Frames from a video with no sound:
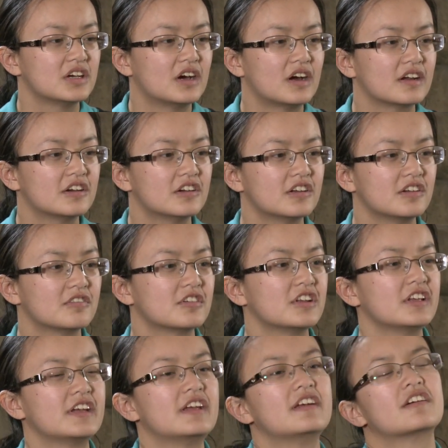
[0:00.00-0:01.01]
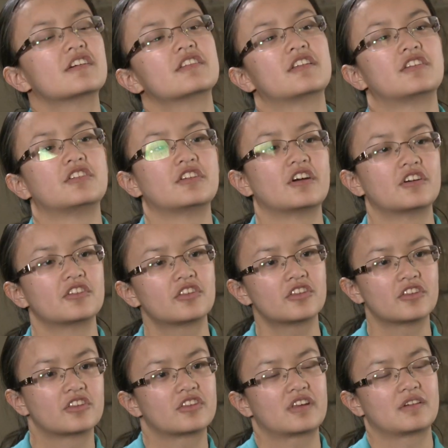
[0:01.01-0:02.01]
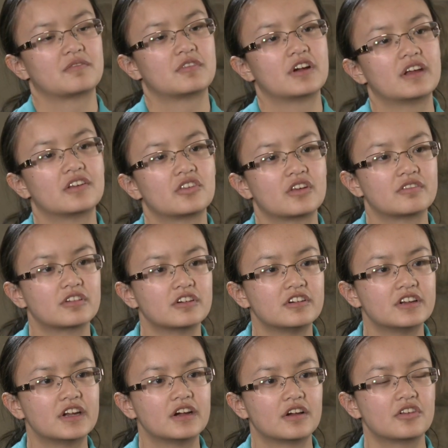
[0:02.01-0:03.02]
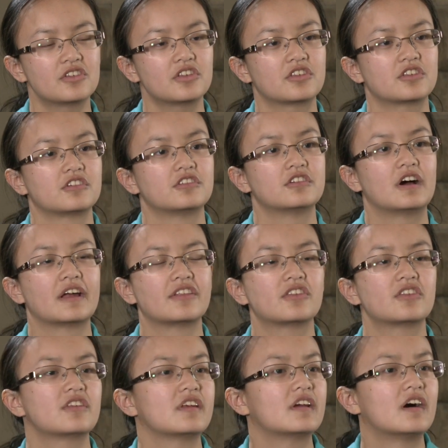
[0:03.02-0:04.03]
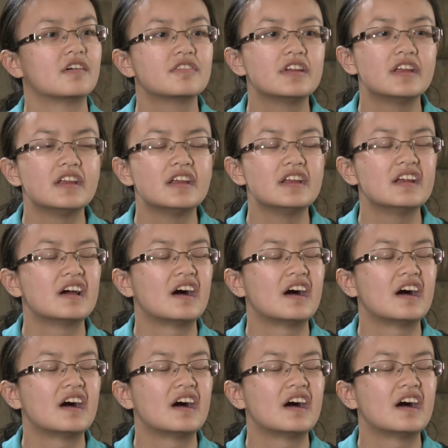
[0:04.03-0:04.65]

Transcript: I couldn't really hear the notes the same way as everyone else, so I'd sing off key.